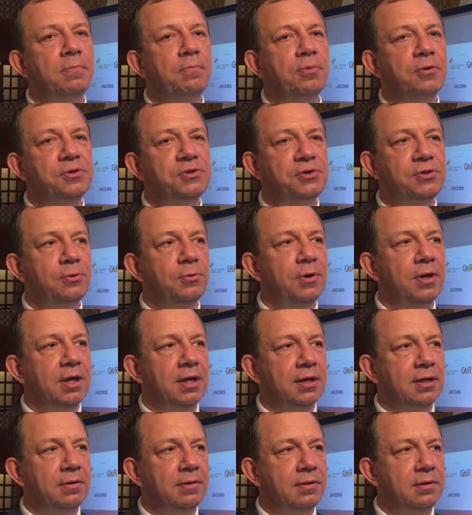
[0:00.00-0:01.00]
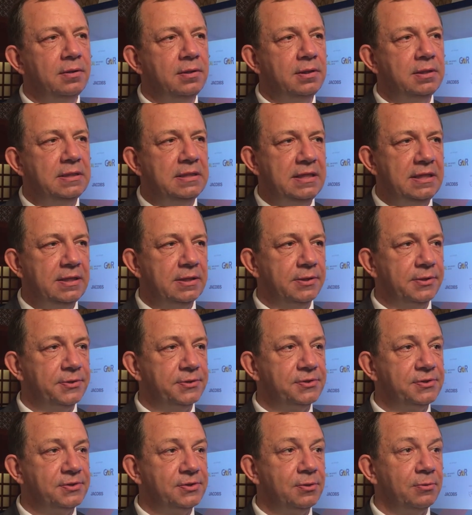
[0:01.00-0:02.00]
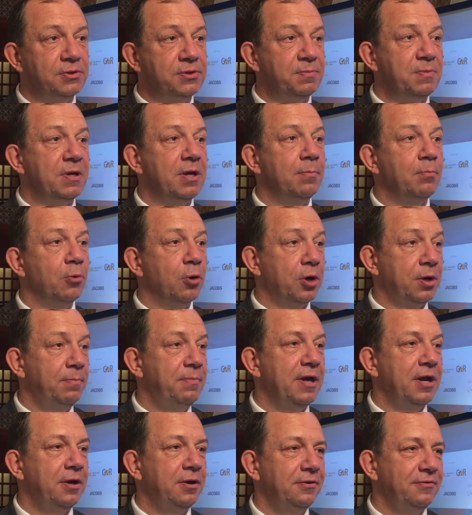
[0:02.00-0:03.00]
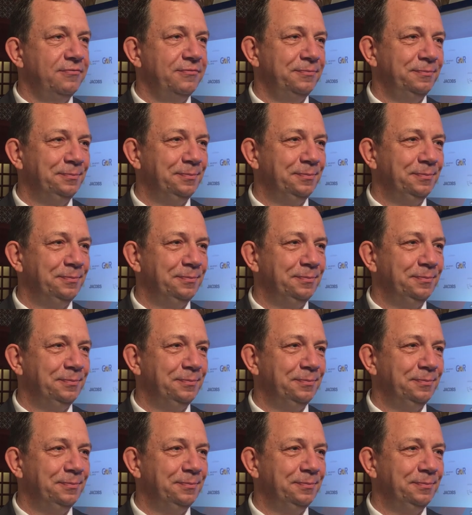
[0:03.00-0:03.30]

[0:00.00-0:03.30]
pursuing deals, so it's become more competitive.